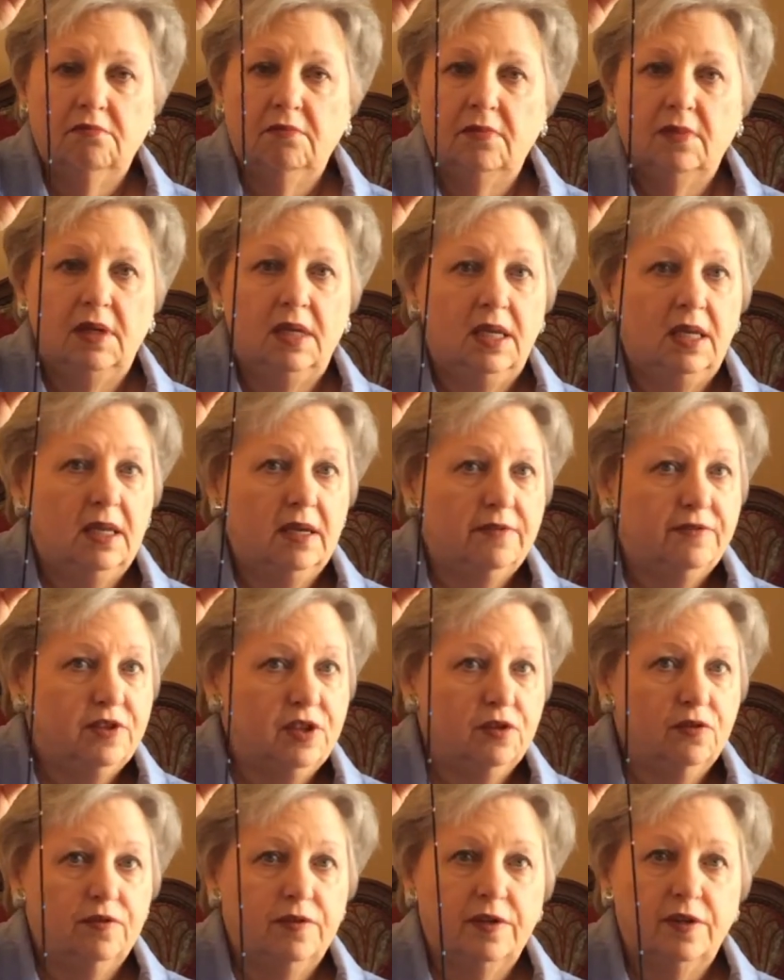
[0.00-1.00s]

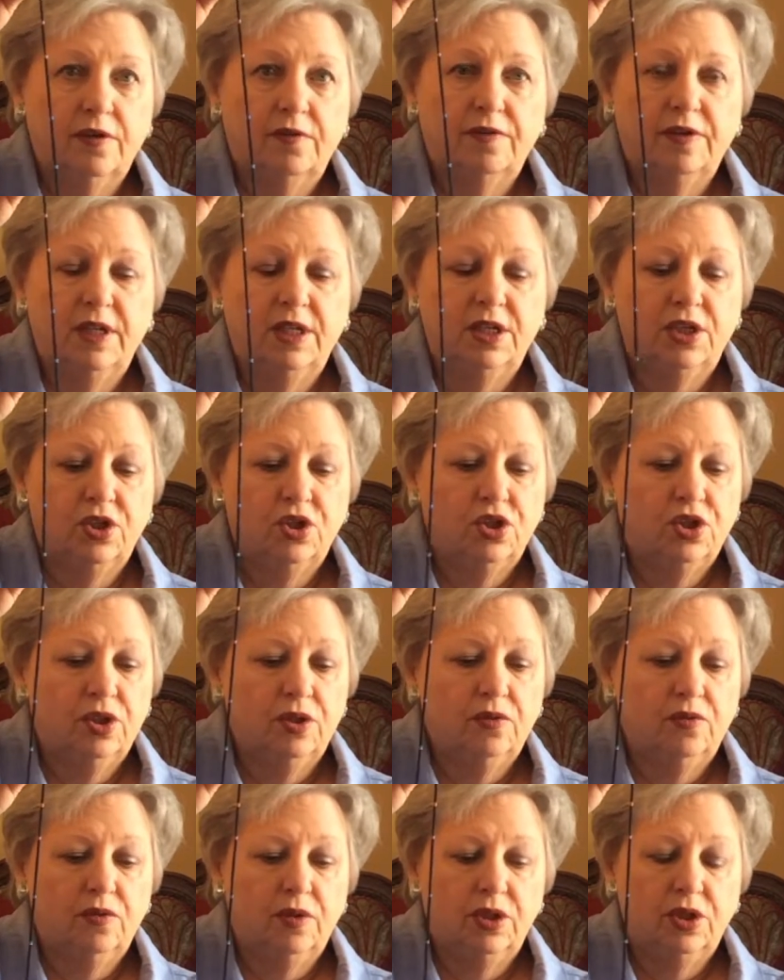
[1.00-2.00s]
leftover of
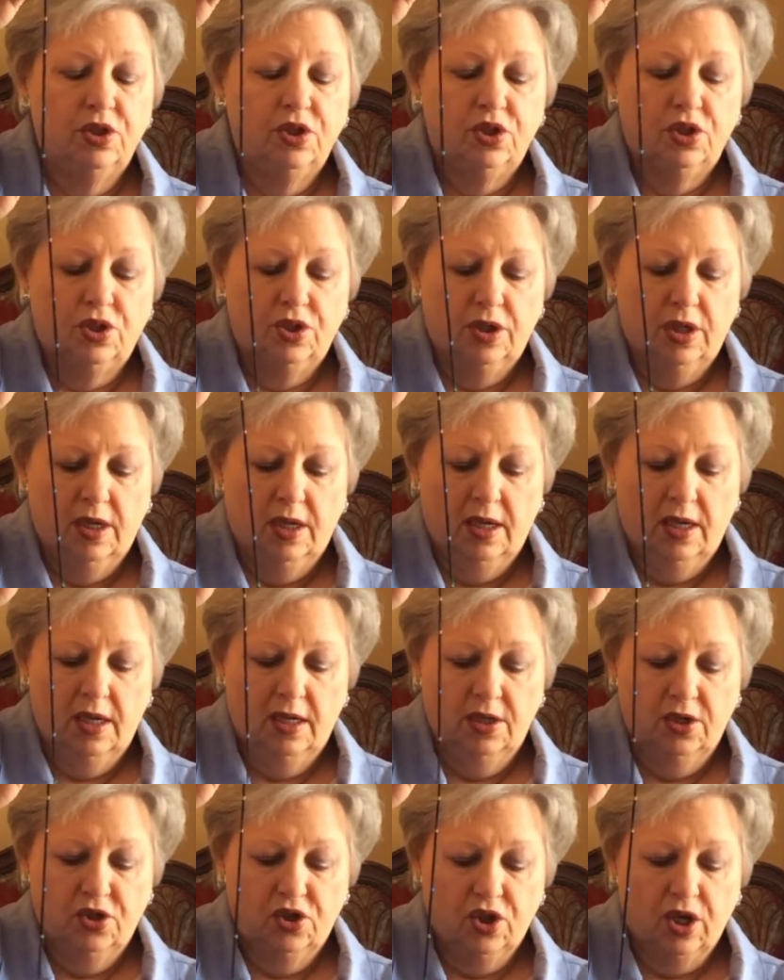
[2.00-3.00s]
energy which
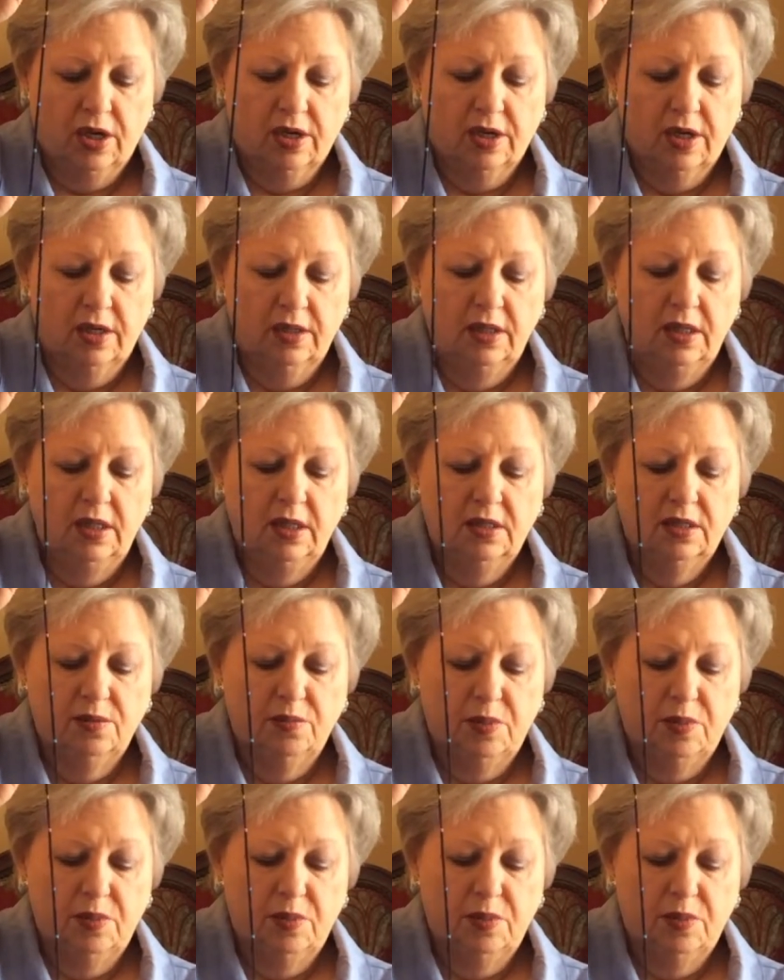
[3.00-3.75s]
any chakra needs,